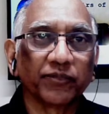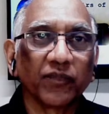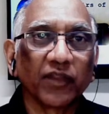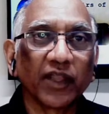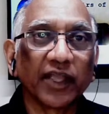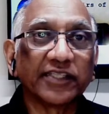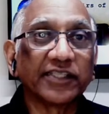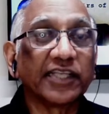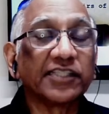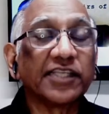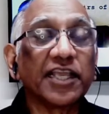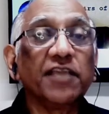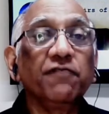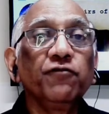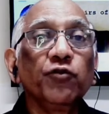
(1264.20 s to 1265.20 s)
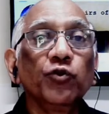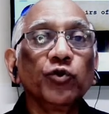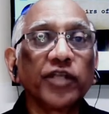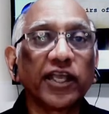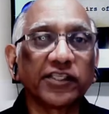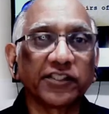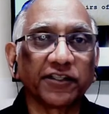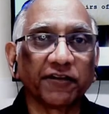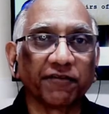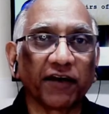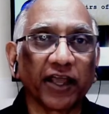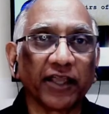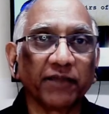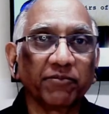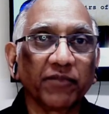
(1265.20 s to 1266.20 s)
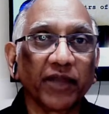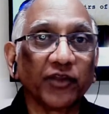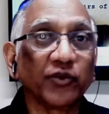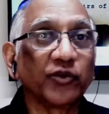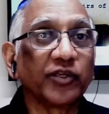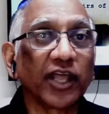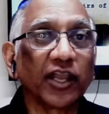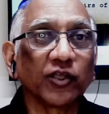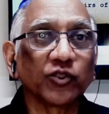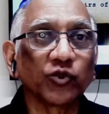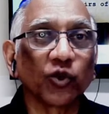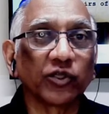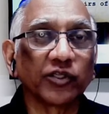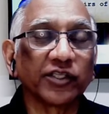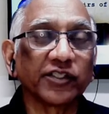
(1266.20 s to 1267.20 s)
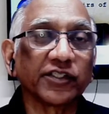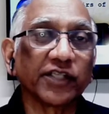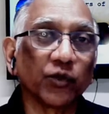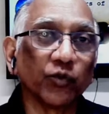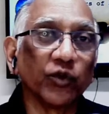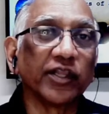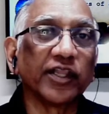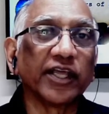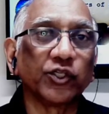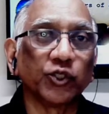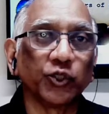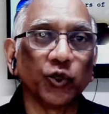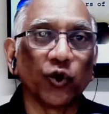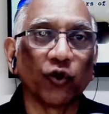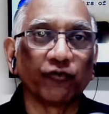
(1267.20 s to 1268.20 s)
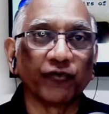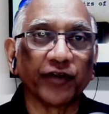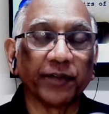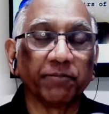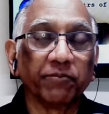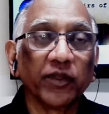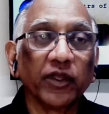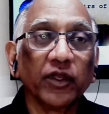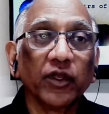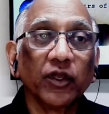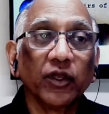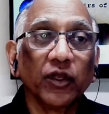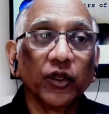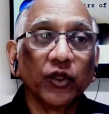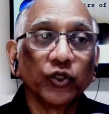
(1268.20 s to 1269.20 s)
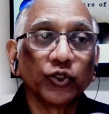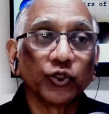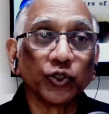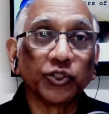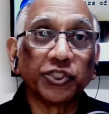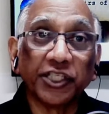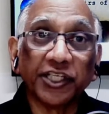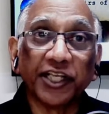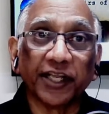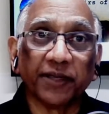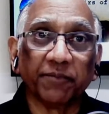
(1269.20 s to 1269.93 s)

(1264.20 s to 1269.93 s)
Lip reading: and says, if you testify and you tell us all this, then we'll let you go free. So she did.